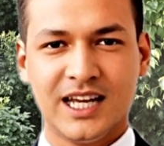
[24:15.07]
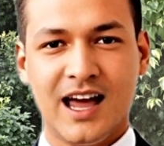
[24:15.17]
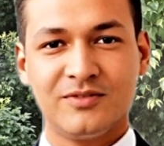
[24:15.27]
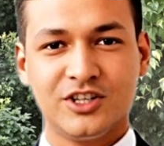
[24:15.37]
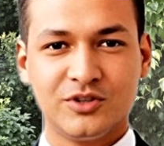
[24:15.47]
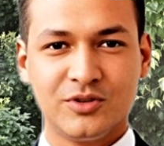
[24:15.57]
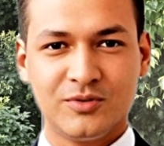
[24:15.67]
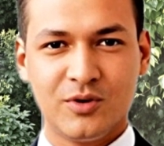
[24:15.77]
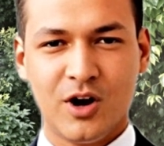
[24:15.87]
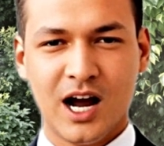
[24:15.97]
every 2 to
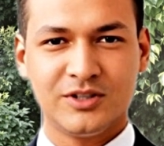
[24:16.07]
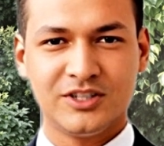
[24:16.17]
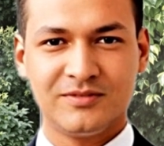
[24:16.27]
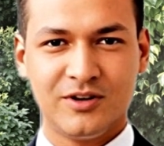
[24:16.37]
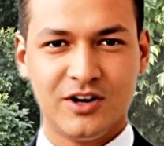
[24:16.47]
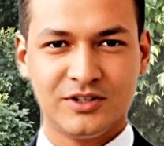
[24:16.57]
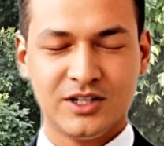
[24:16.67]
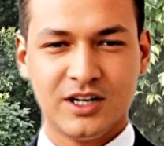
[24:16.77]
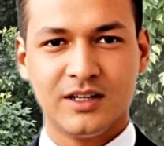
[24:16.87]
4 hours at first.